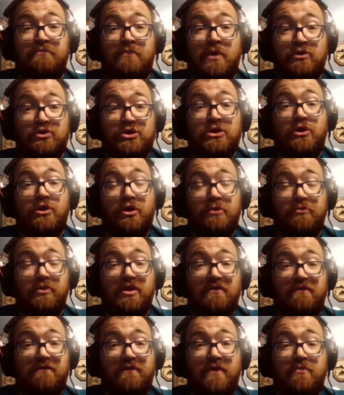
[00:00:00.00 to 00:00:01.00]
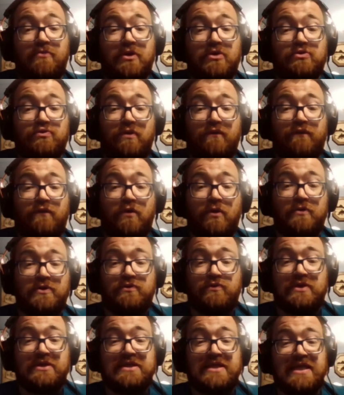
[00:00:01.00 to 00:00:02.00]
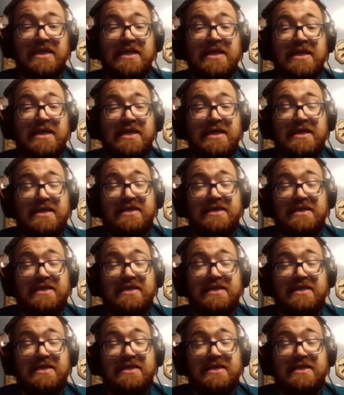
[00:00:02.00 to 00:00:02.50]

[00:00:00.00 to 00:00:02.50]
most notably from those reforms was the